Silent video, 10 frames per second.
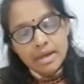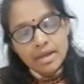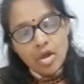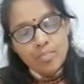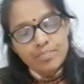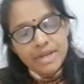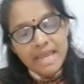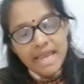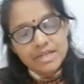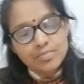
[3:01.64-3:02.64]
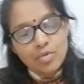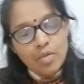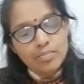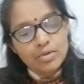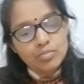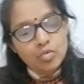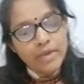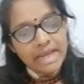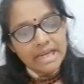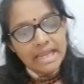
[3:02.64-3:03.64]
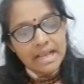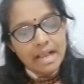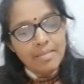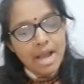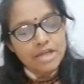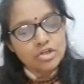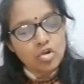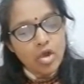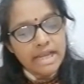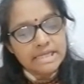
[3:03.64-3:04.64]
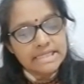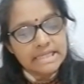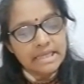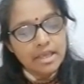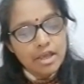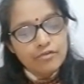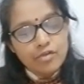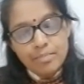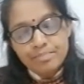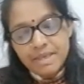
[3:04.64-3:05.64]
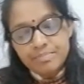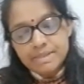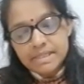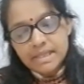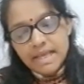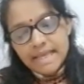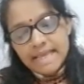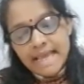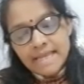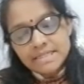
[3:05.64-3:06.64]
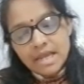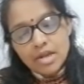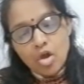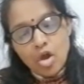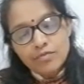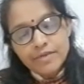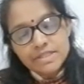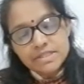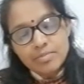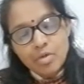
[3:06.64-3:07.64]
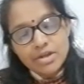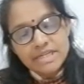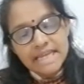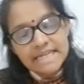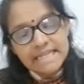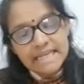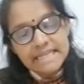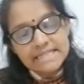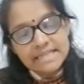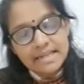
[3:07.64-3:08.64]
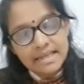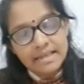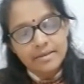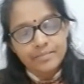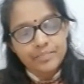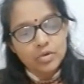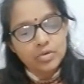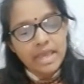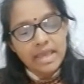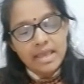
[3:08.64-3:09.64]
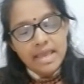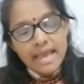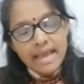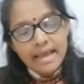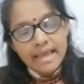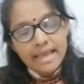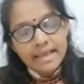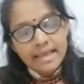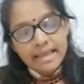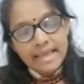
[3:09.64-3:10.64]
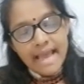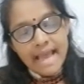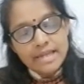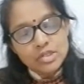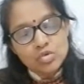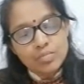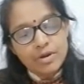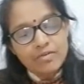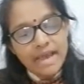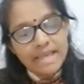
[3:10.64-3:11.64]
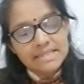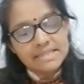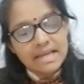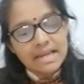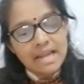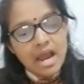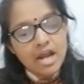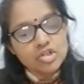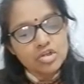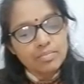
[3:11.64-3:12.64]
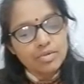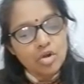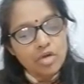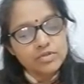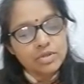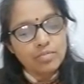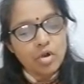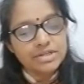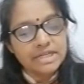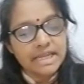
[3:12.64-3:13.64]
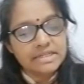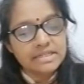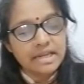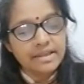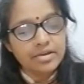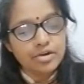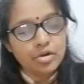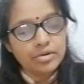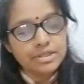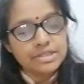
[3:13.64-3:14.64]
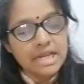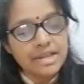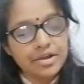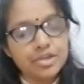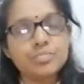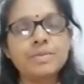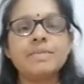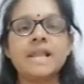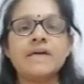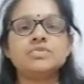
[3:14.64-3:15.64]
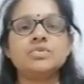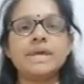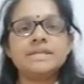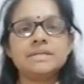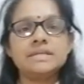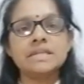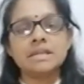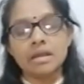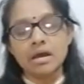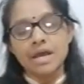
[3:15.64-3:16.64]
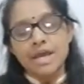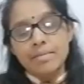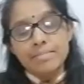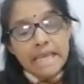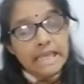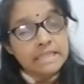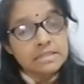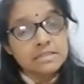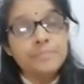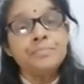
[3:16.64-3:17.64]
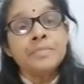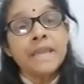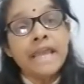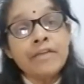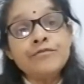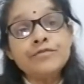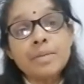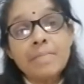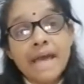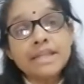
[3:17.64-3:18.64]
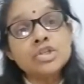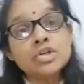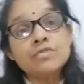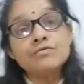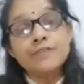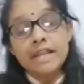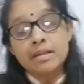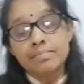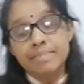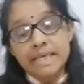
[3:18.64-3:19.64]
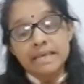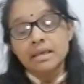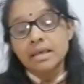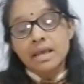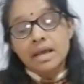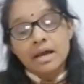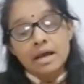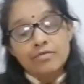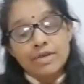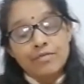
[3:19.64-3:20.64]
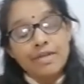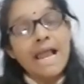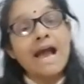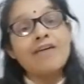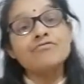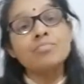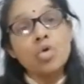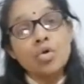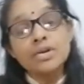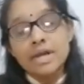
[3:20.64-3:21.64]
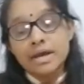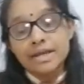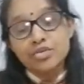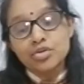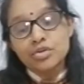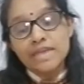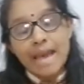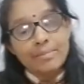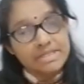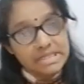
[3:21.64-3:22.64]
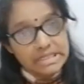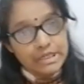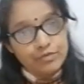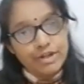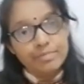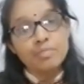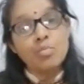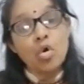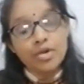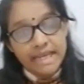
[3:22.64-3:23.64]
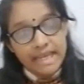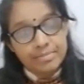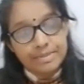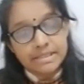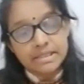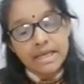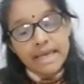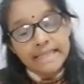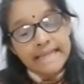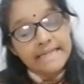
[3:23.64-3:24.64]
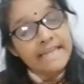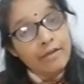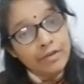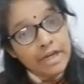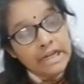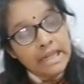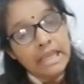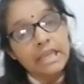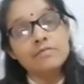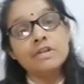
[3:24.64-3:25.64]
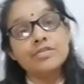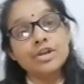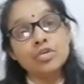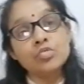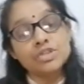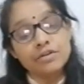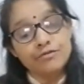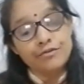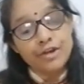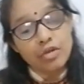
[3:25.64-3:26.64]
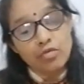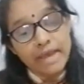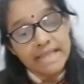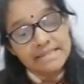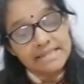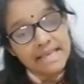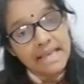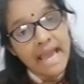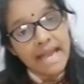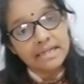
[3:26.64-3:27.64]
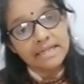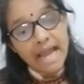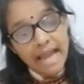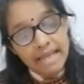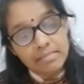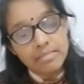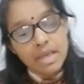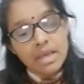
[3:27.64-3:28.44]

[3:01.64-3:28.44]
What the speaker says: comprehend problem quickly, command loyalty from people, get along with subordinate easily, okay, can supervise a large number of subordinate. Till here you people have to write. Is it clear? Means if the manager will be will have more capacity, will be more able, then definitely he will reduce the frequency and time